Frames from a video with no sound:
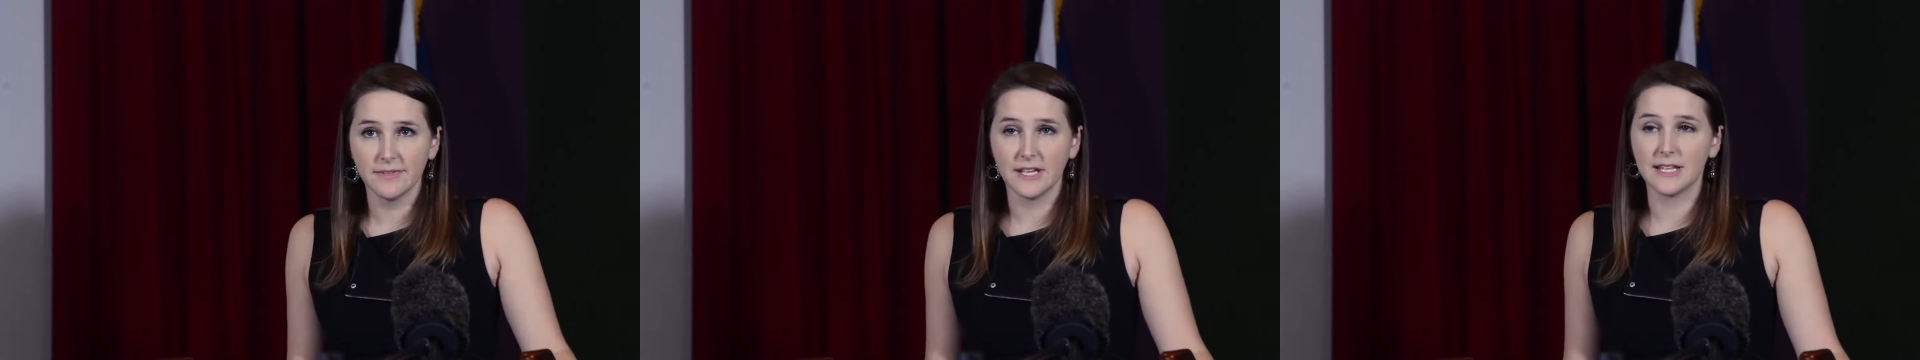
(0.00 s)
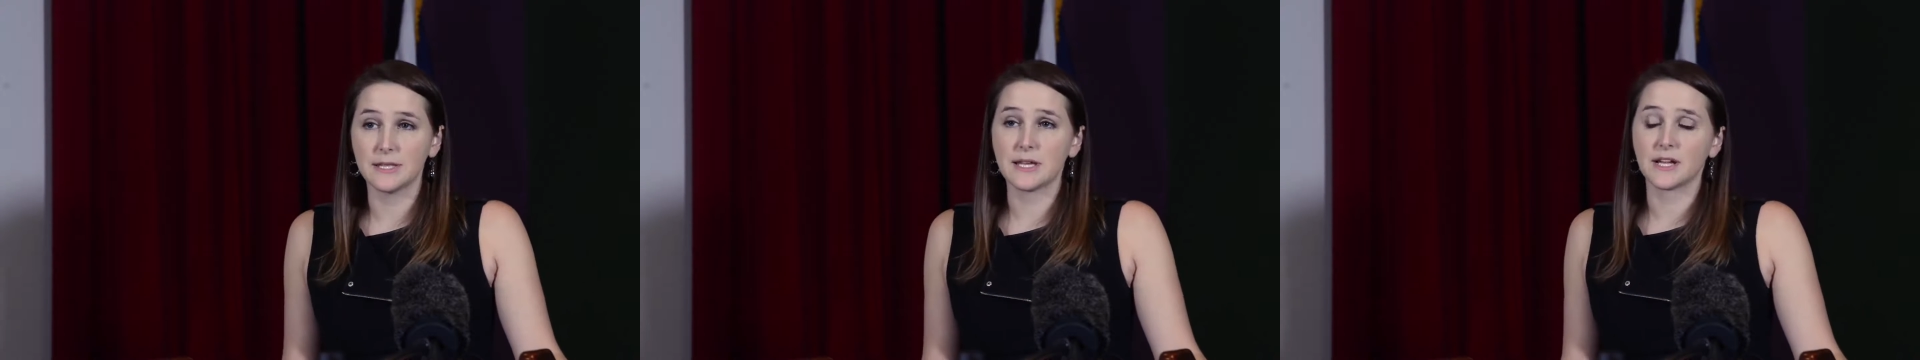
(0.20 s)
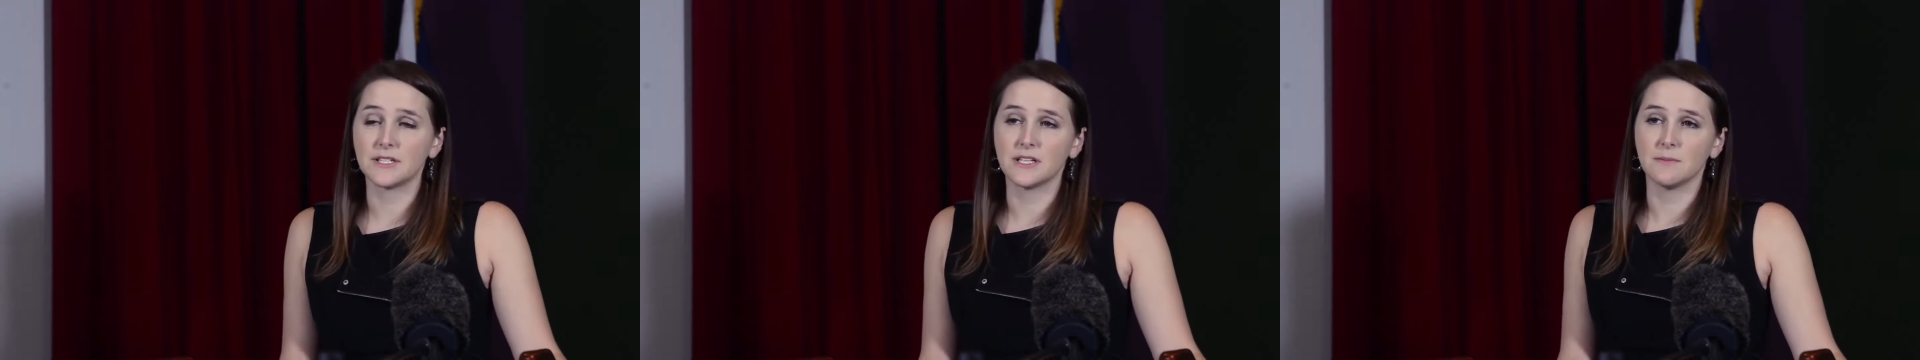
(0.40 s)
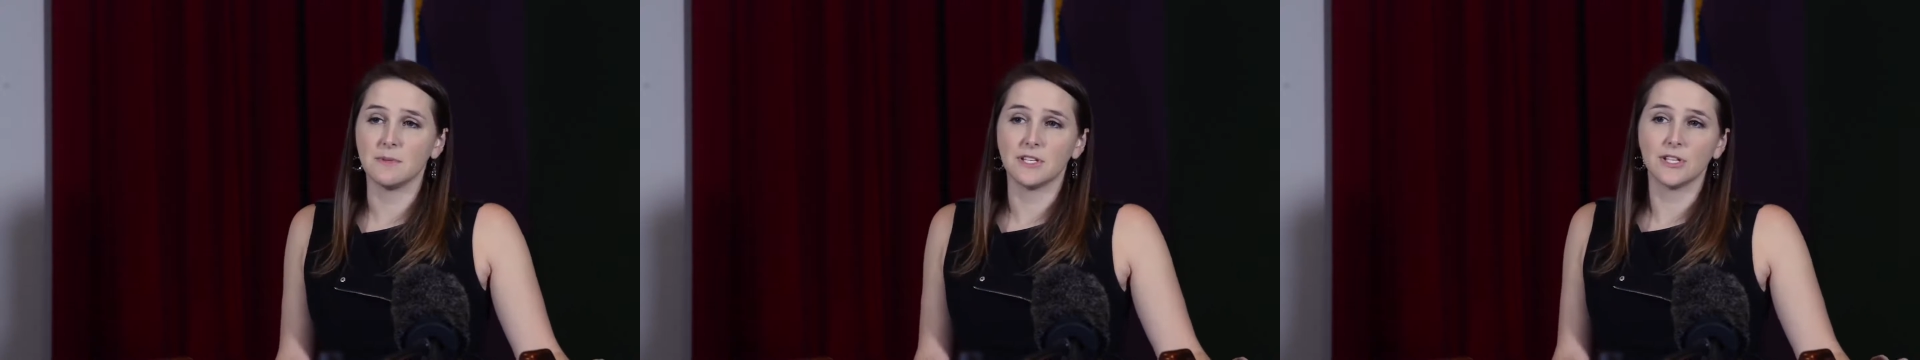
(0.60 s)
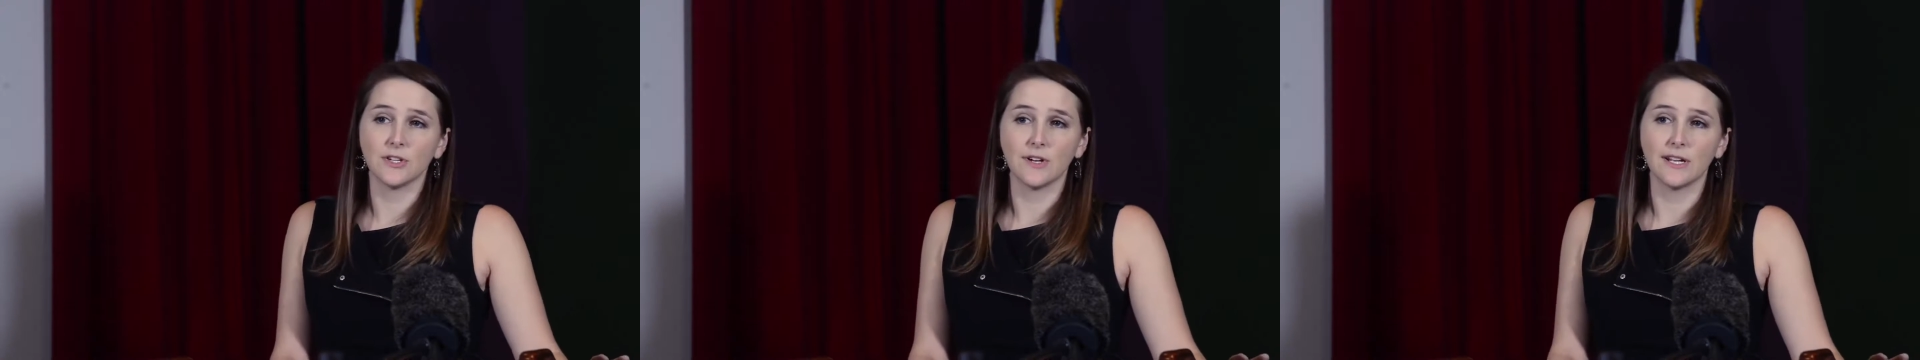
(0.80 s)
And that's actually
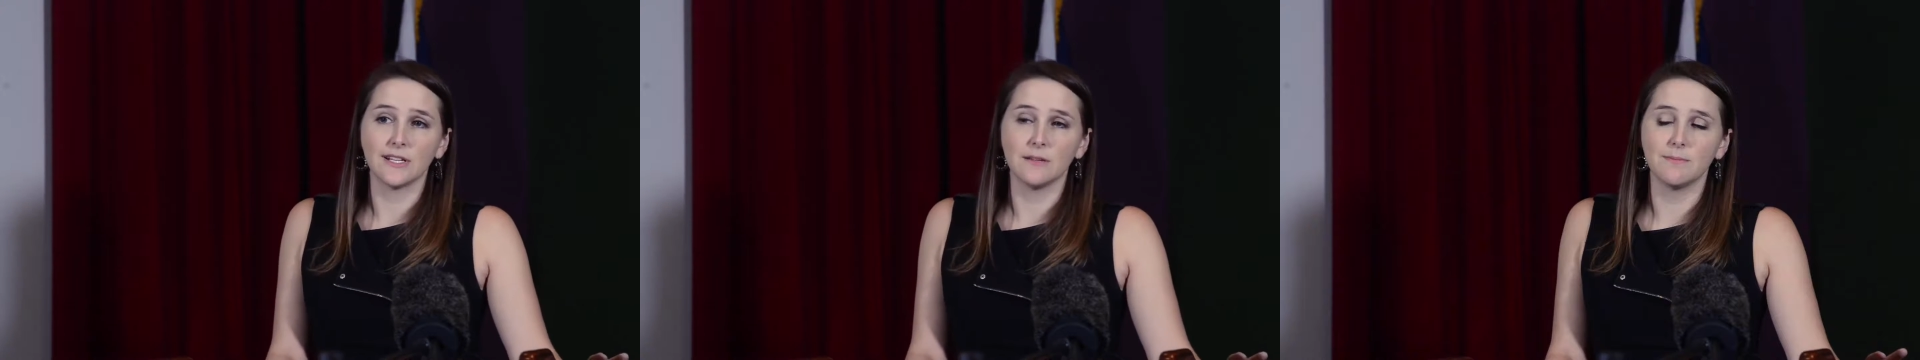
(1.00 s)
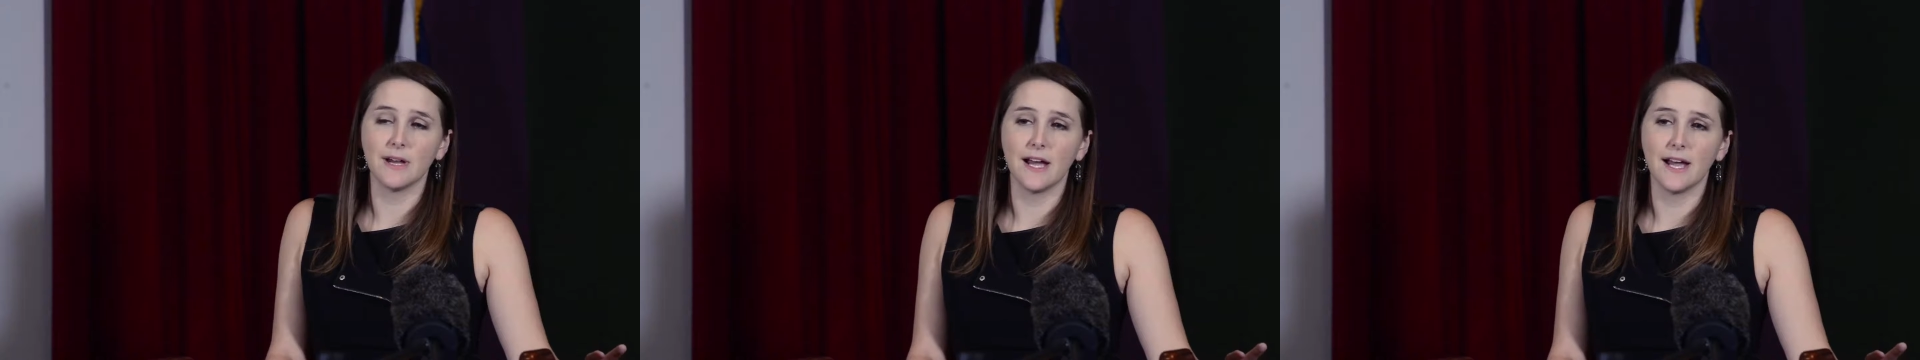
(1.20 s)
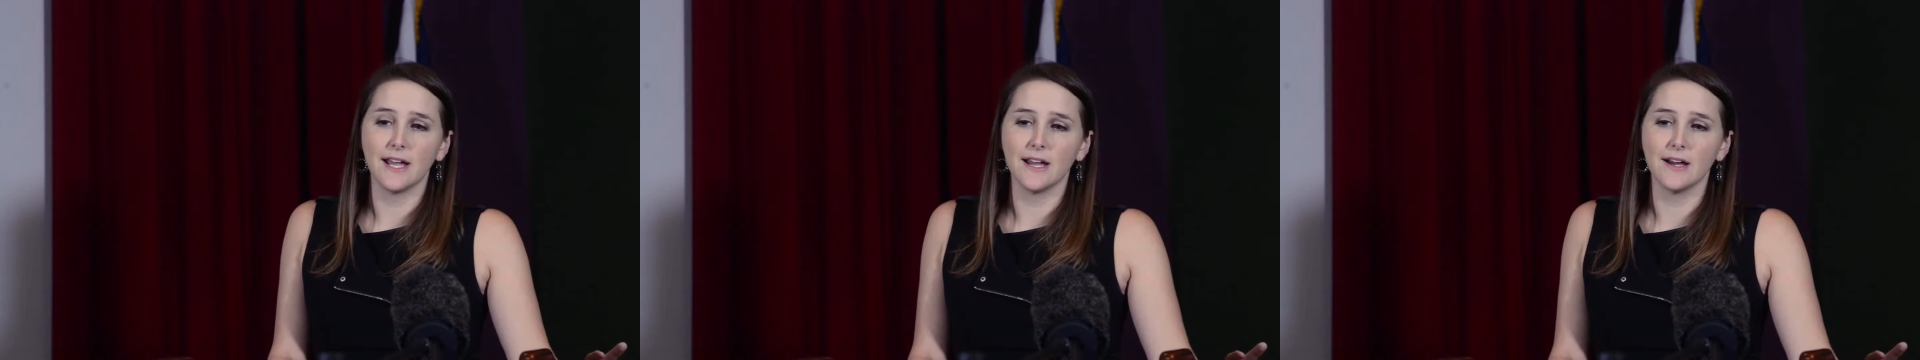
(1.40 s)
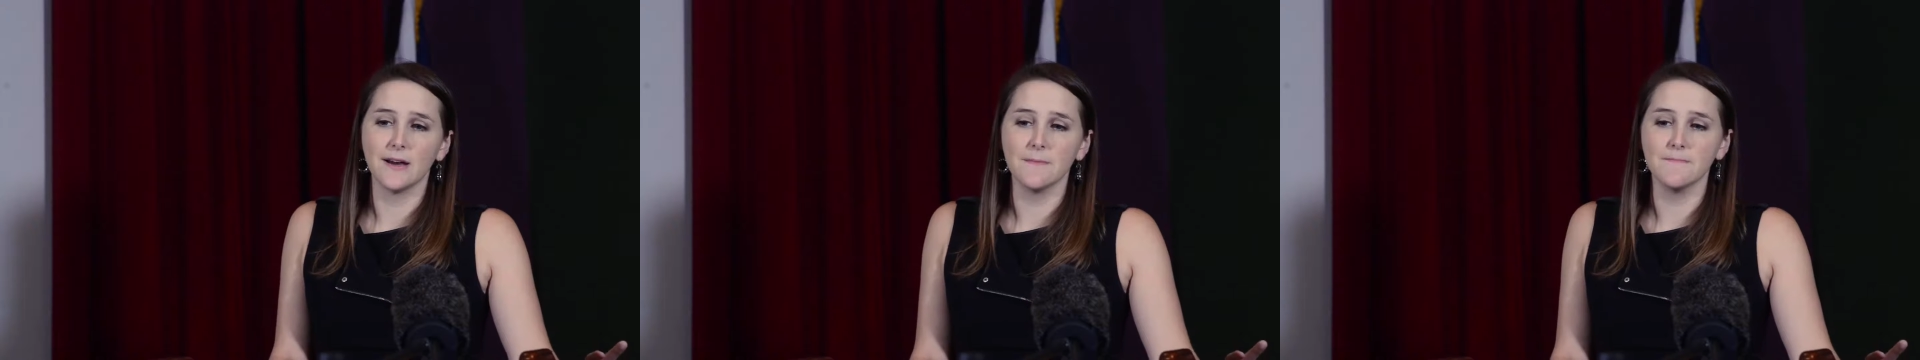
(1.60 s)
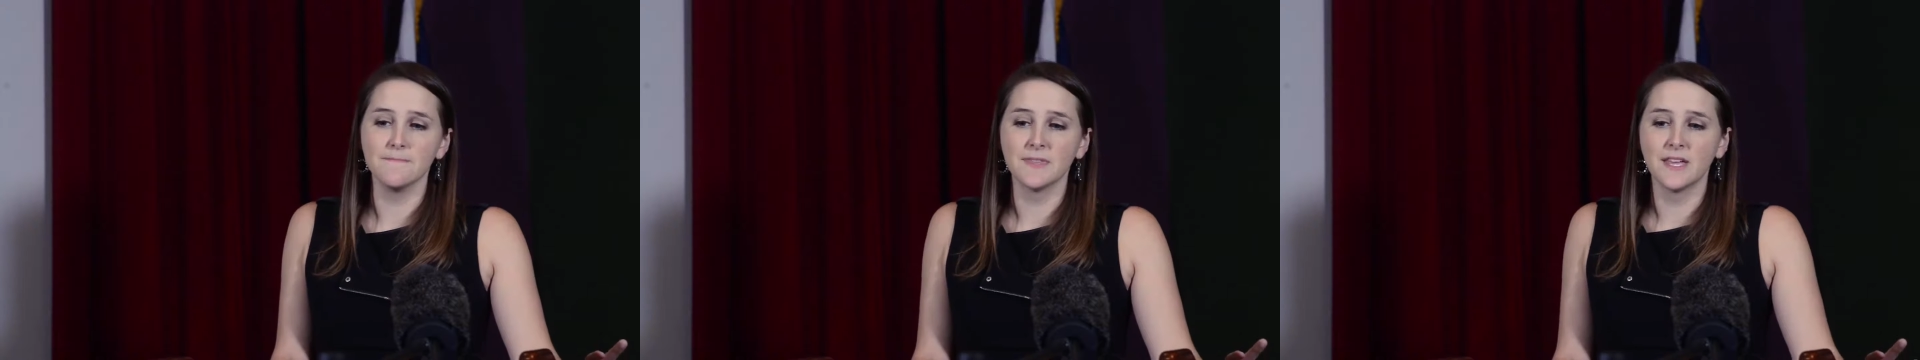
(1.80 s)
going to be curated
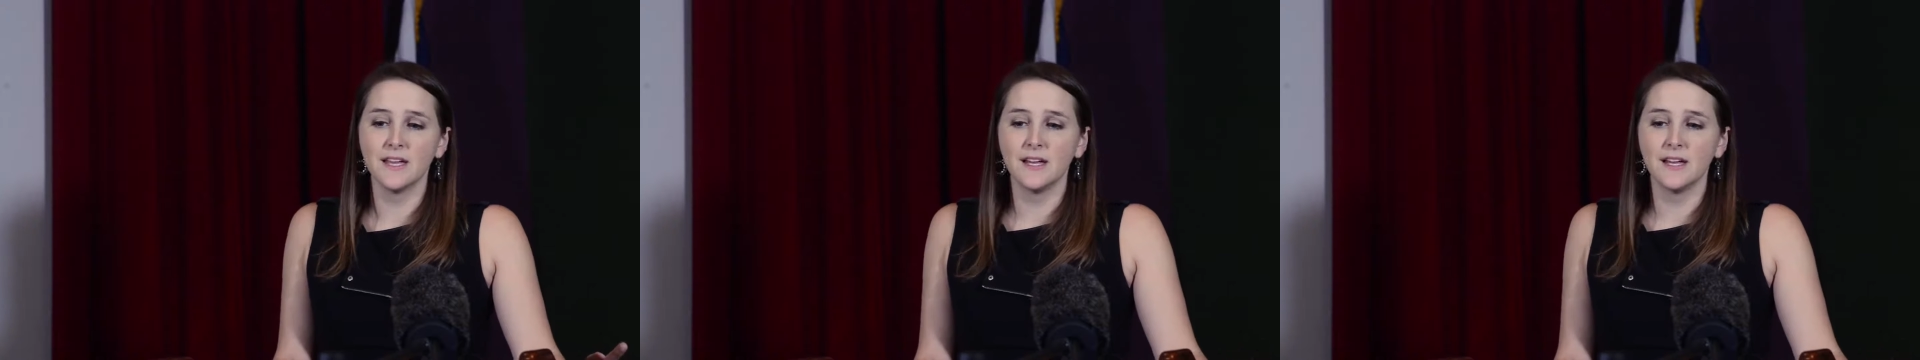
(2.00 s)
by